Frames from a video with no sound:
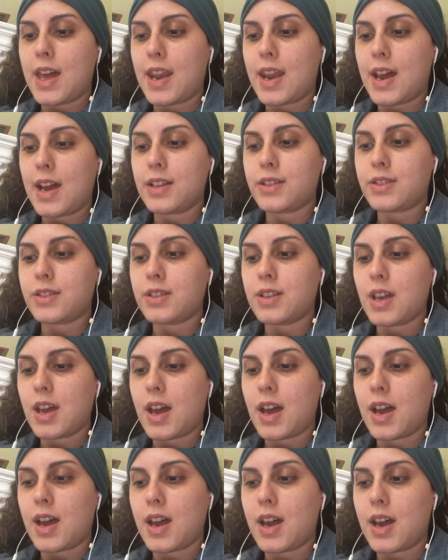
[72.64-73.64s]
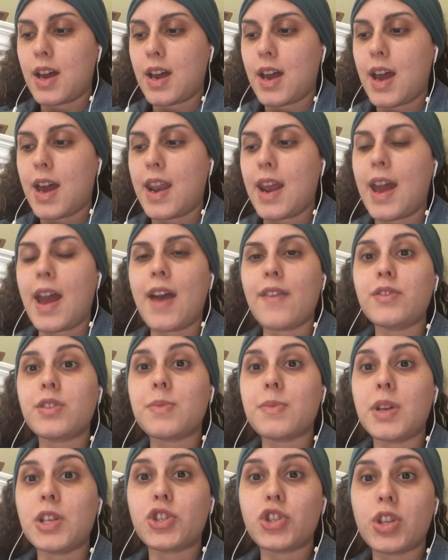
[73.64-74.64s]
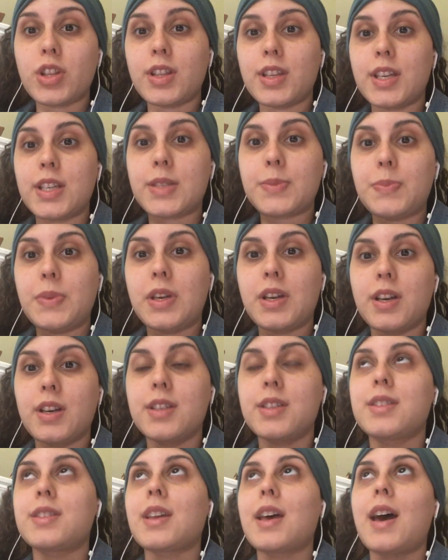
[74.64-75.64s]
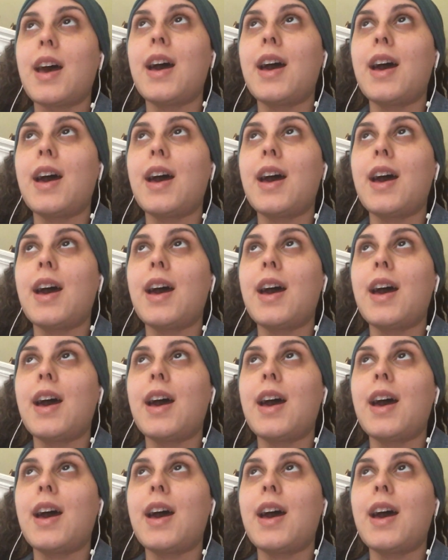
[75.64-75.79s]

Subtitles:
I have to mention this because